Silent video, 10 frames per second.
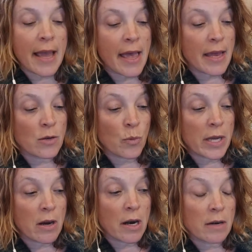And
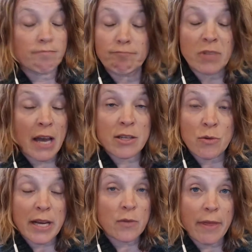we are not
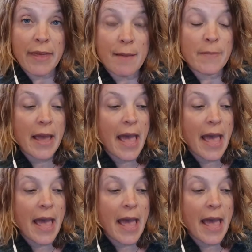direct with them.